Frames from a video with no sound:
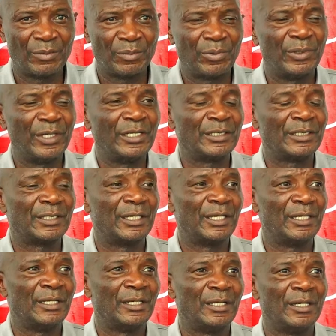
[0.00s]
Bullets
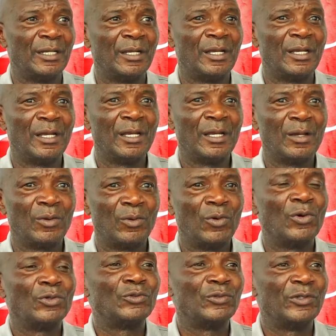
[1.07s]
can
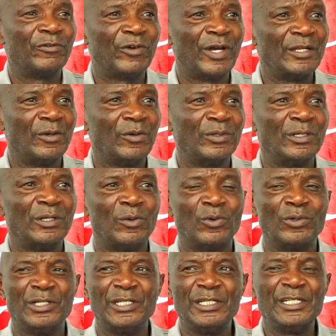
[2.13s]
go to the final
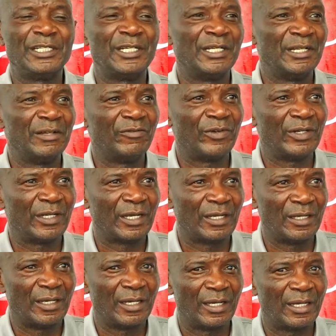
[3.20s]
on each and every
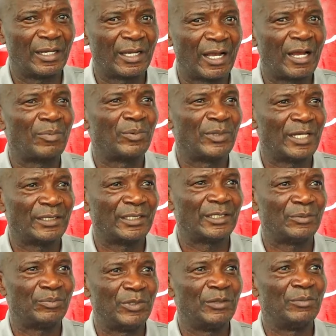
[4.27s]
cup that
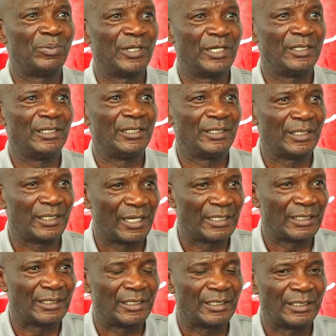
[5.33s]
is being played in the
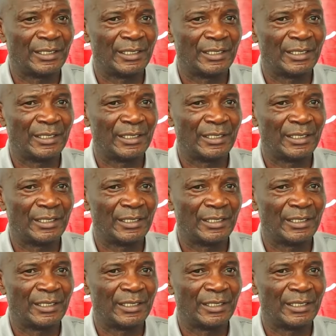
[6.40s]
country.